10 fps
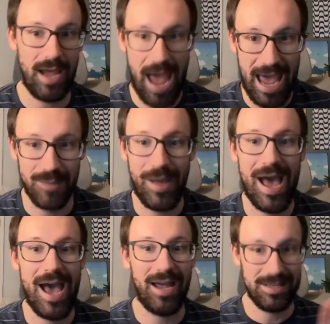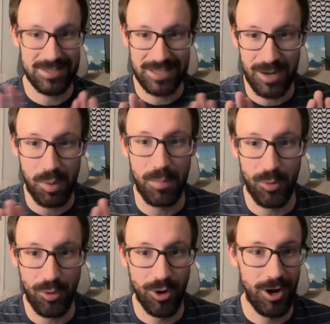hang back and set up a
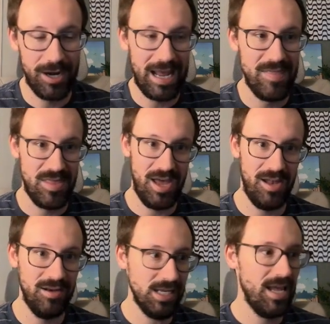board and then